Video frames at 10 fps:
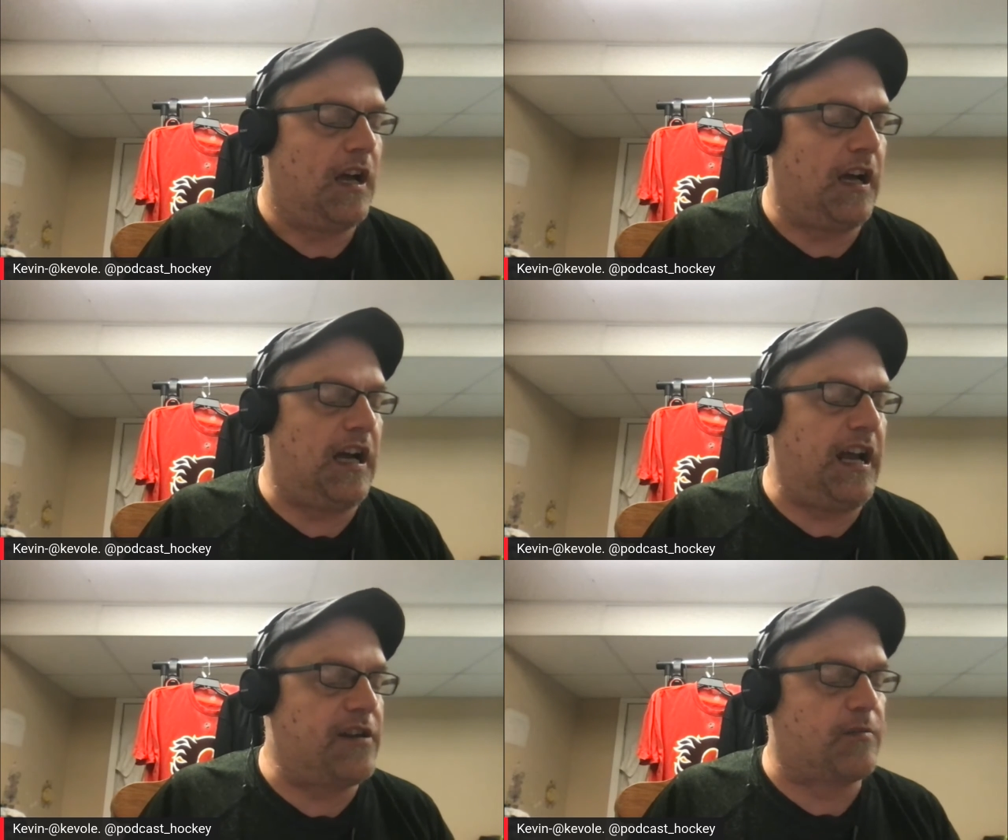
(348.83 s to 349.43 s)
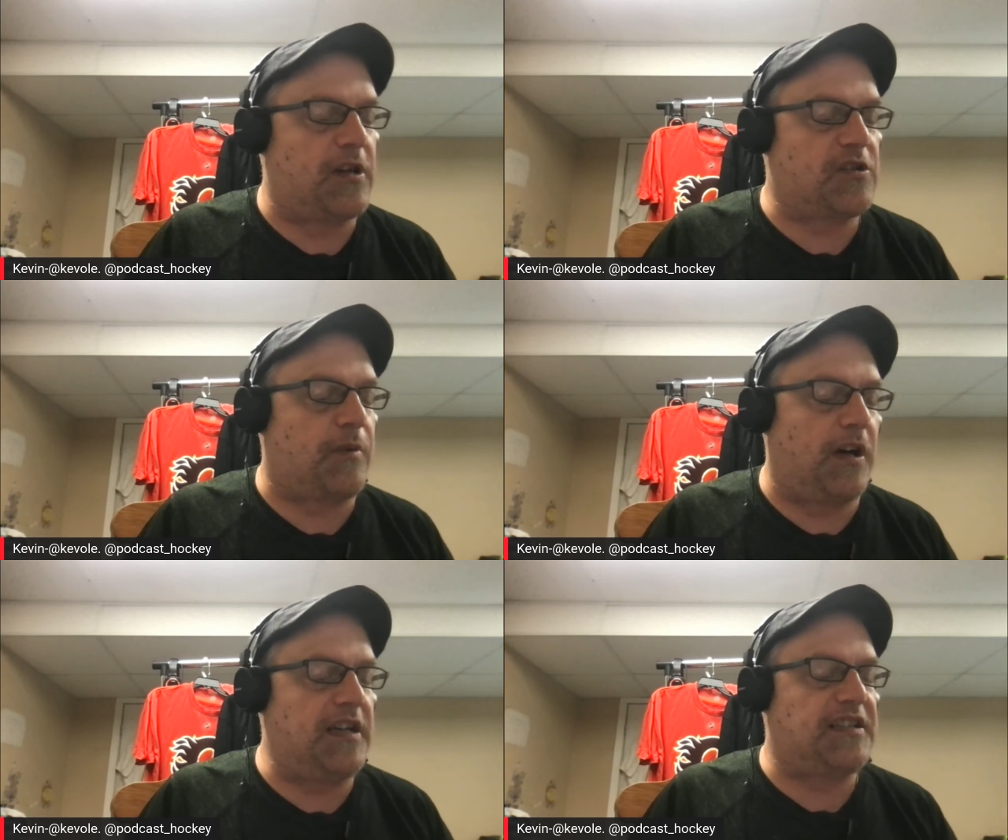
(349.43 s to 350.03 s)
Andrew
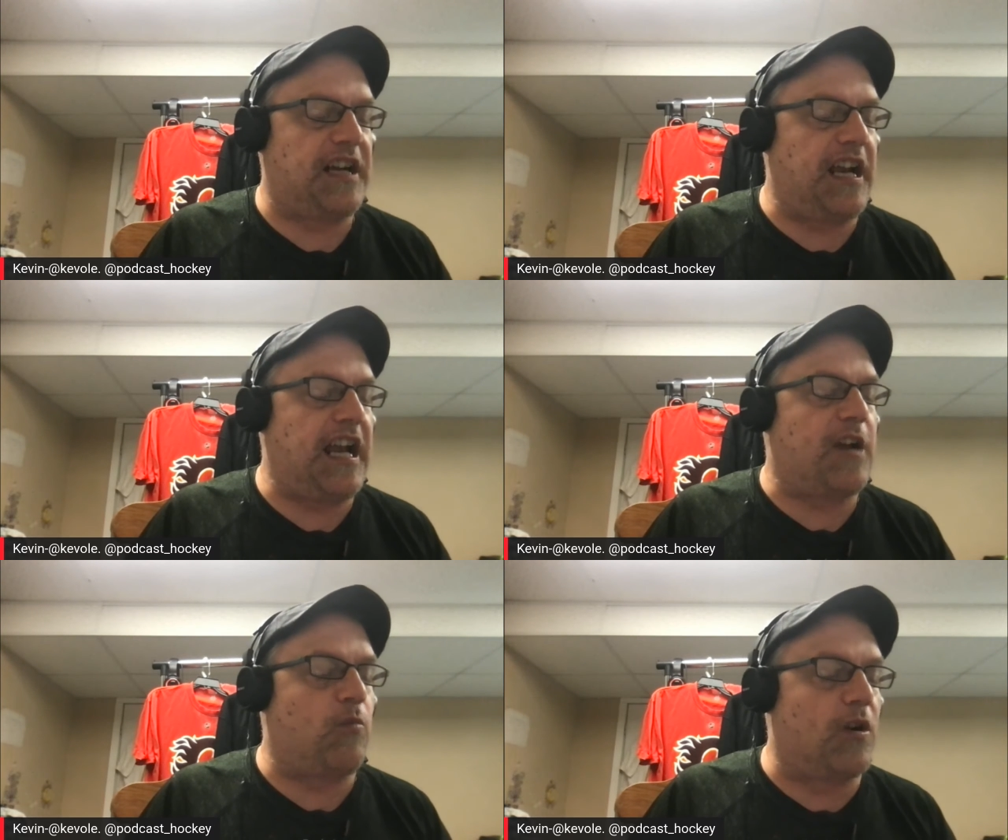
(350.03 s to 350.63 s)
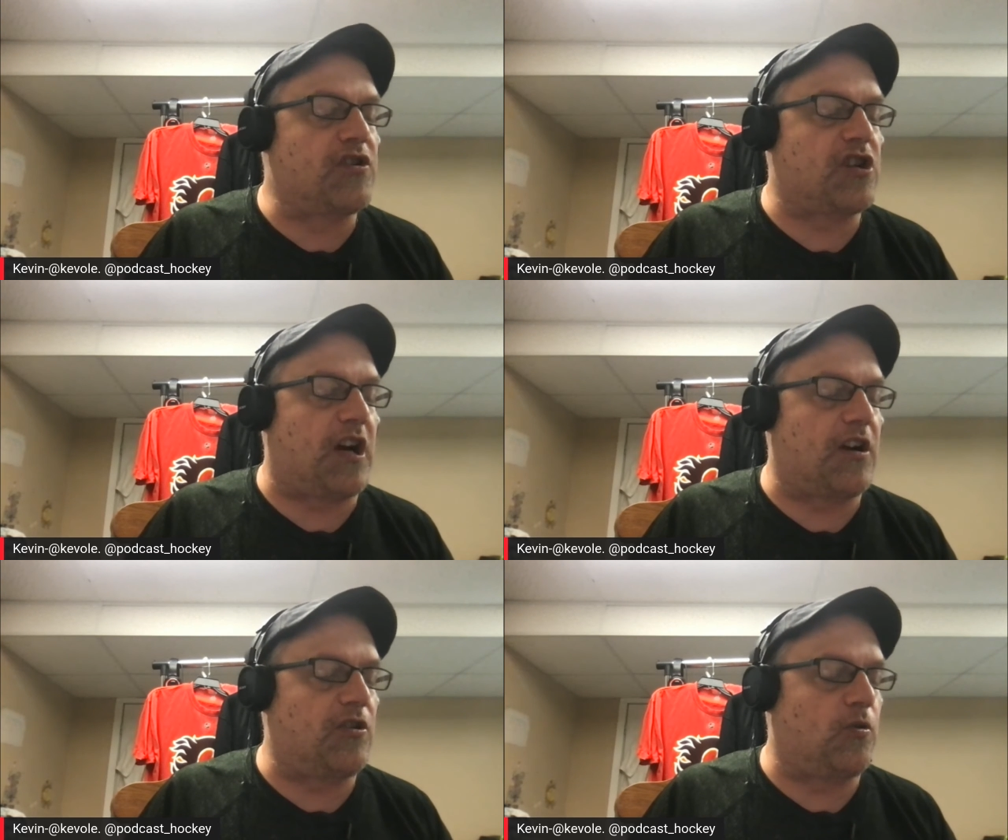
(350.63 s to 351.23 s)
Mangiapane today had 1
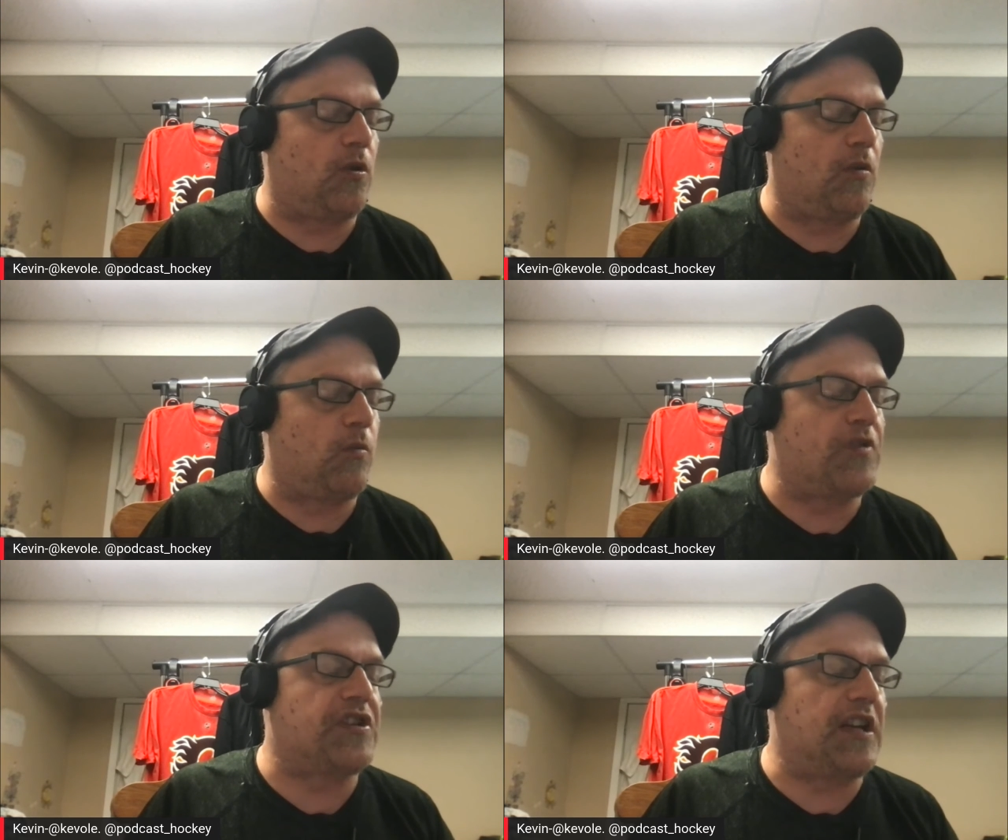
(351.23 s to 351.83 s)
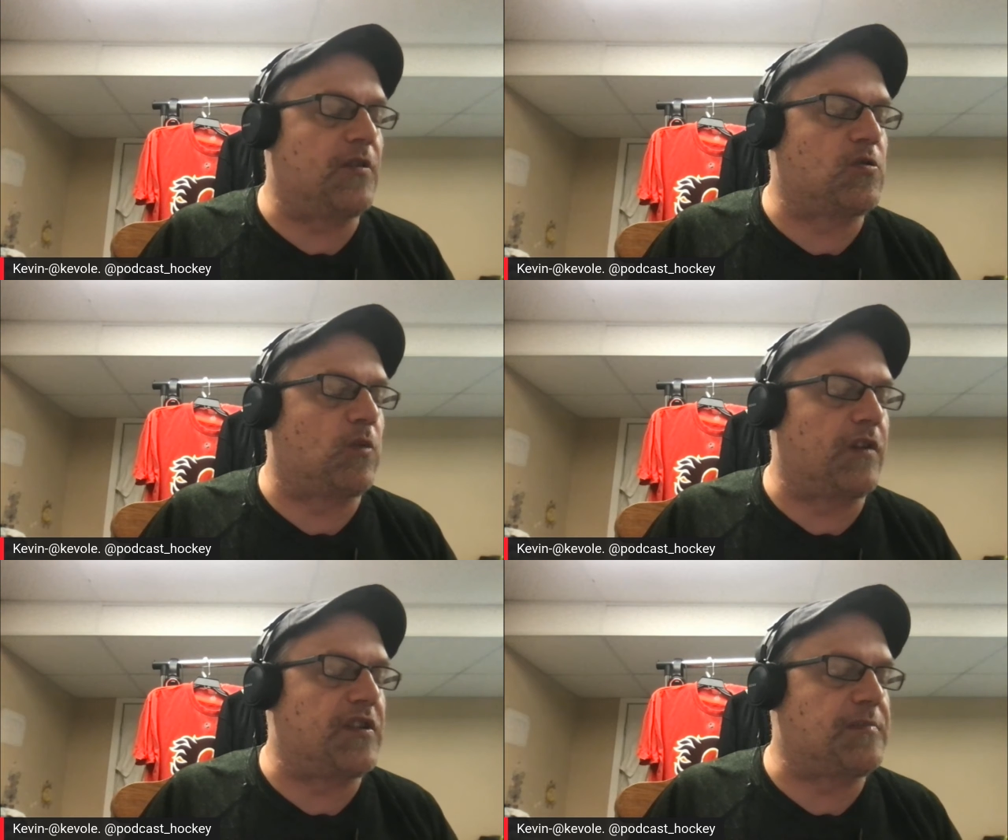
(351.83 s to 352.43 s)
shot on goal. Wasn't
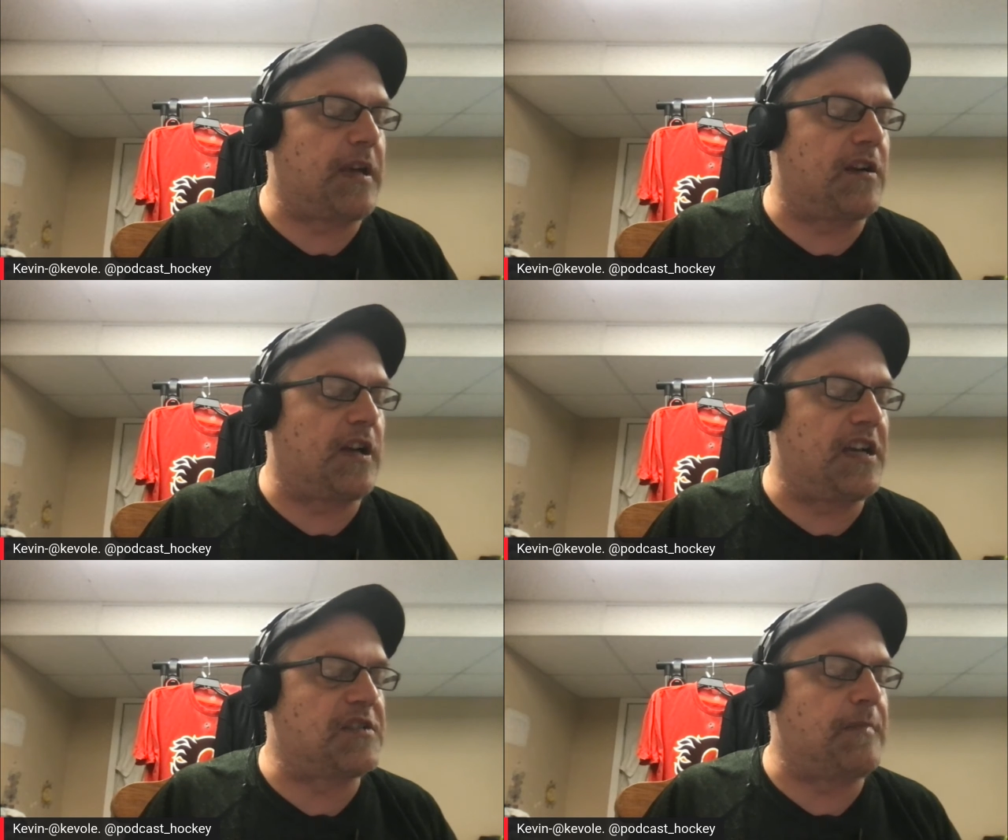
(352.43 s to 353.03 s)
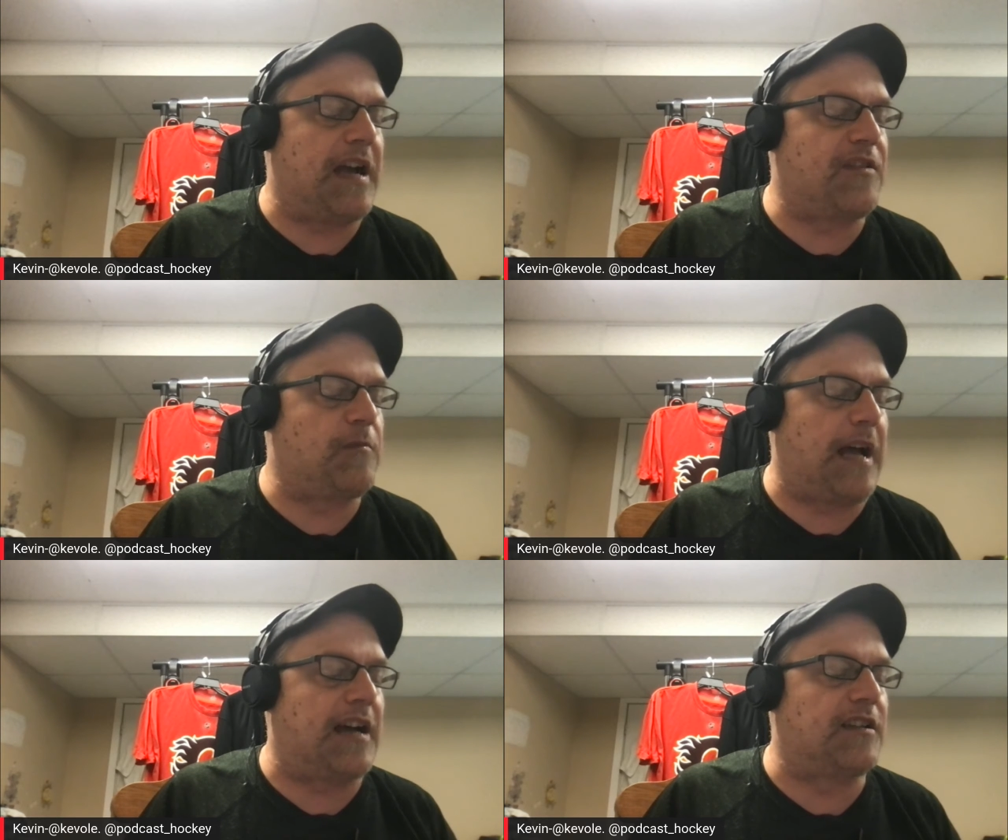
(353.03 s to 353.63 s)
one of his better nights. Matthew
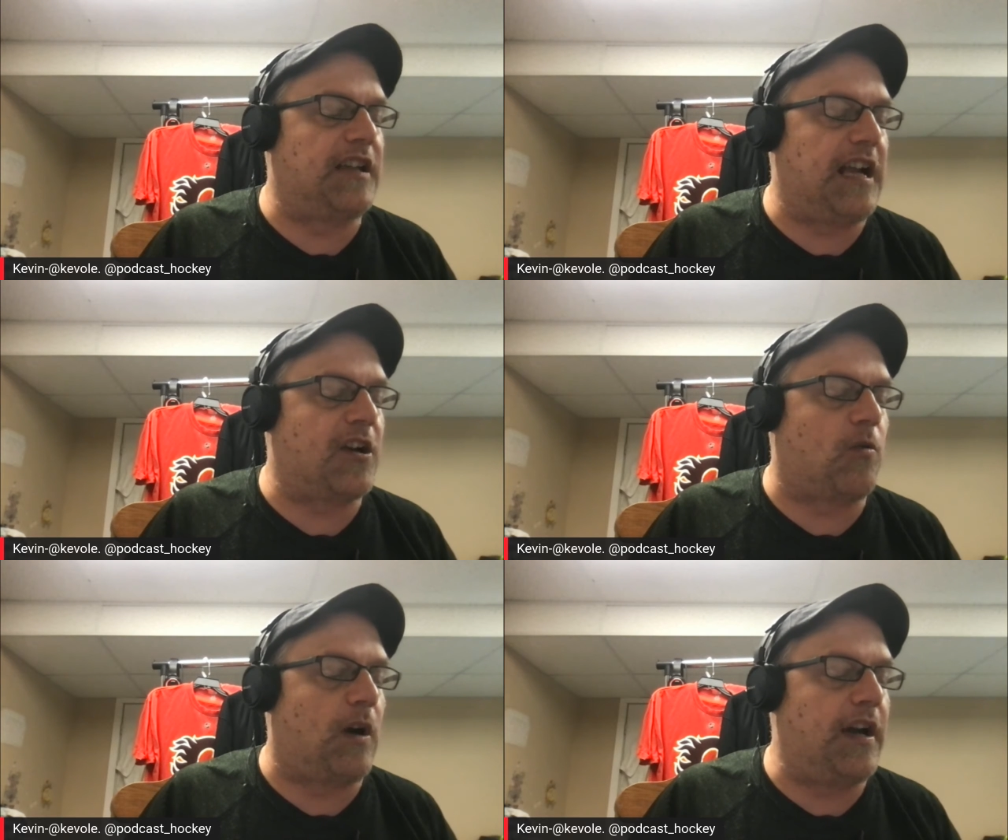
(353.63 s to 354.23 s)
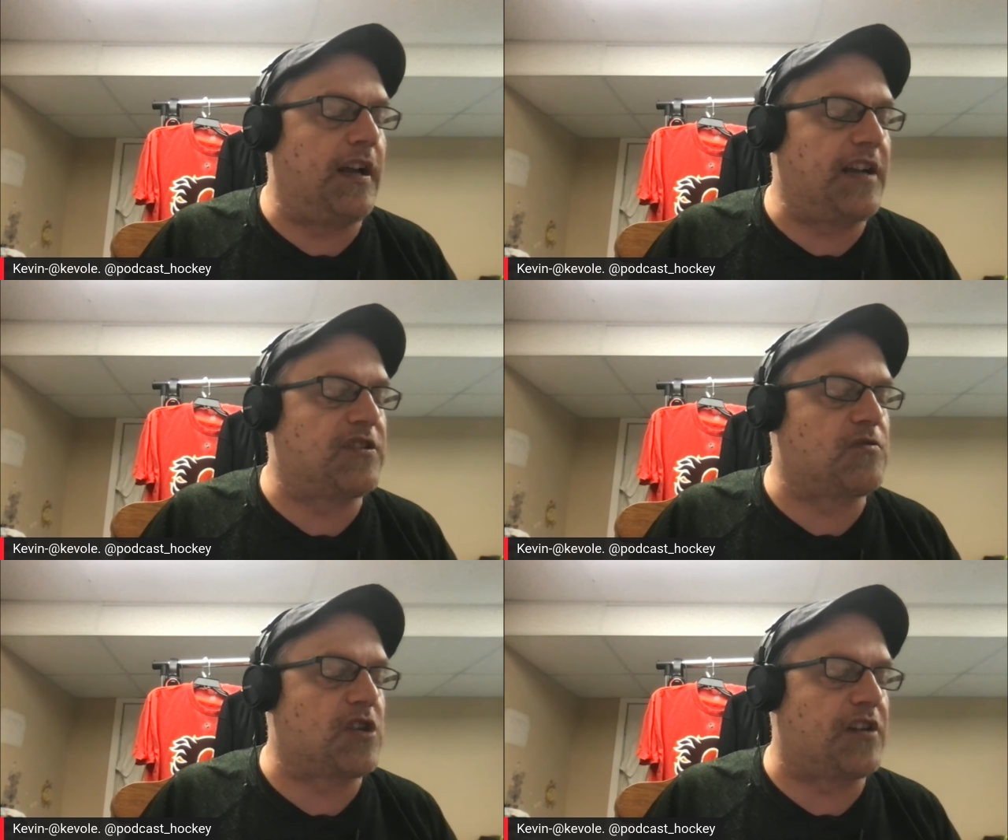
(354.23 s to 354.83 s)
Backlund had
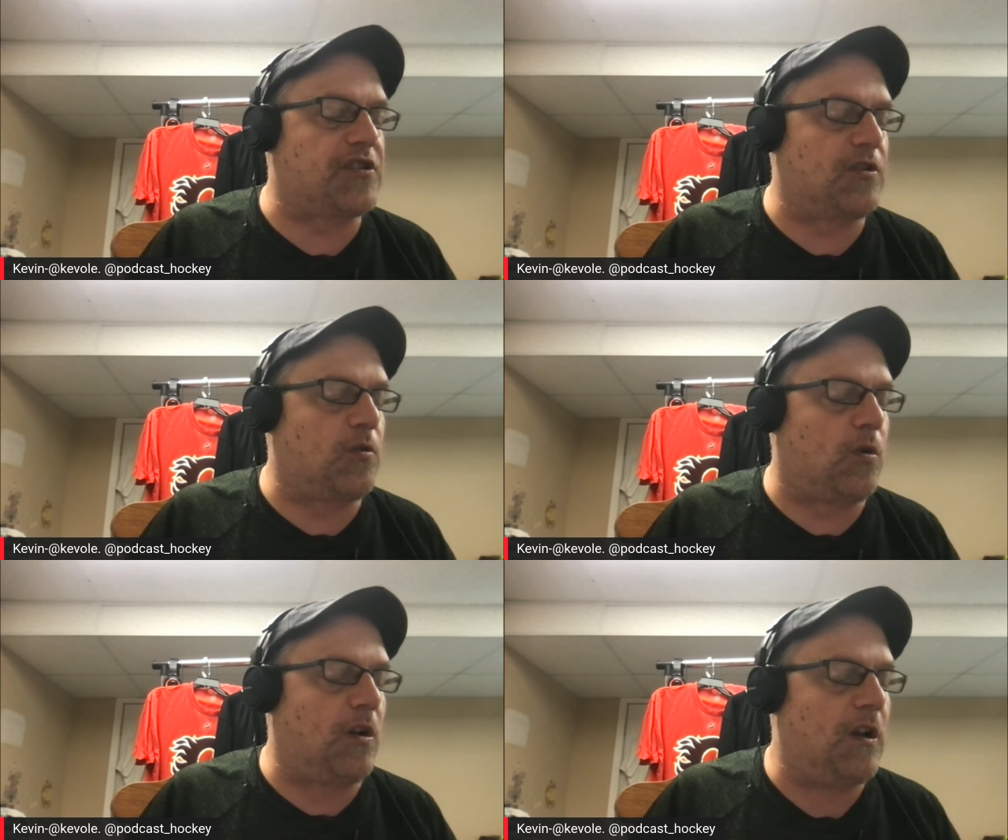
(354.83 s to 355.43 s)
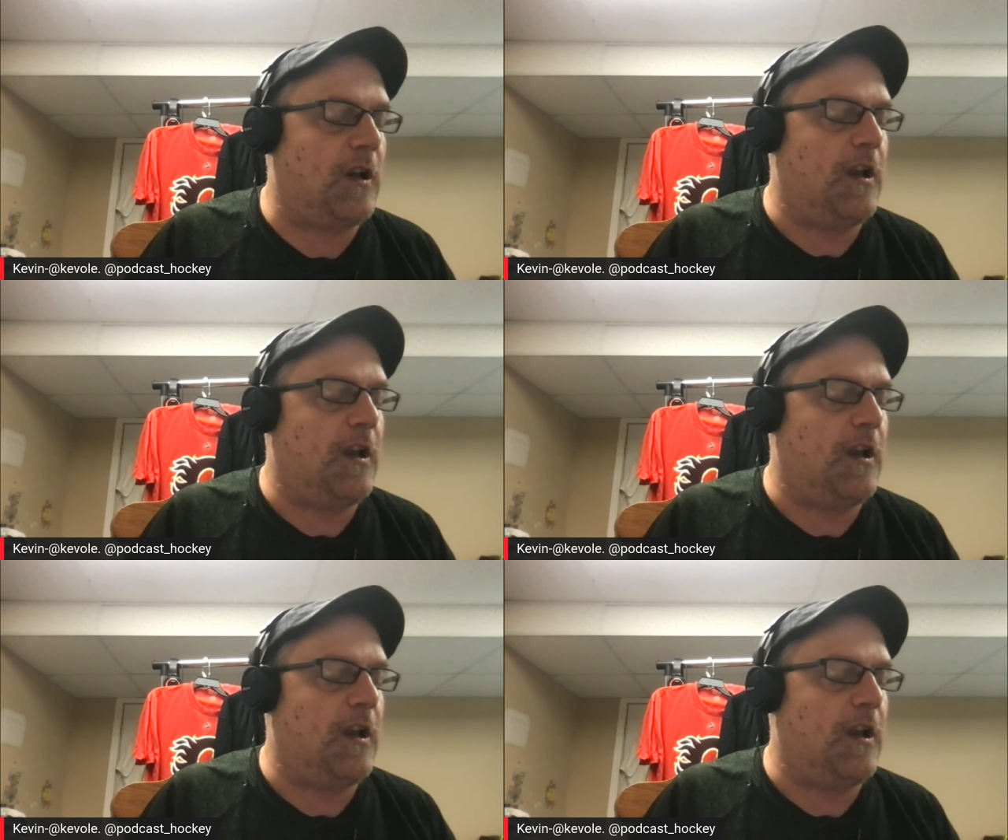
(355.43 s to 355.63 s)
2 shots on goal.